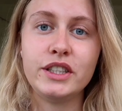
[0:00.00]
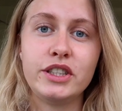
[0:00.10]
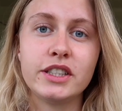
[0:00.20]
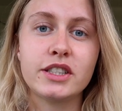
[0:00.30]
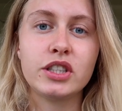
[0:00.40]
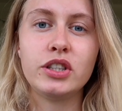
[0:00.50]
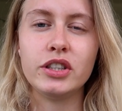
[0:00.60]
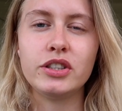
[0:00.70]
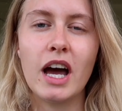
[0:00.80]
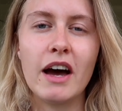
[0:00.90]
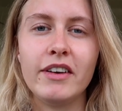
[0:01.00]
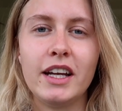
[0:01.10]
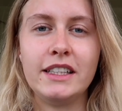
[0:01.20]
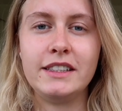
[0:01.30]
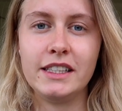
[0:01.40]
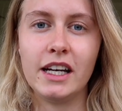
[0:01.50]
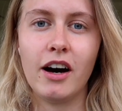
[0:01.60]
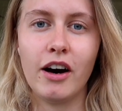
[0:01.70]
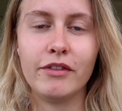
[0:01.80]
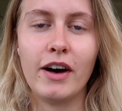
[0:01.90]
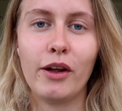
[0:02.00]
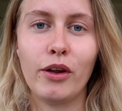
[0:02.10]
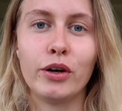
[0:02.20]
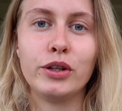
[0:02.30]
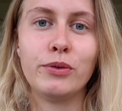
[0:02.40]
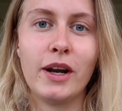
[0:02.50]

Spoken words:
It's just good to have an idea of how long you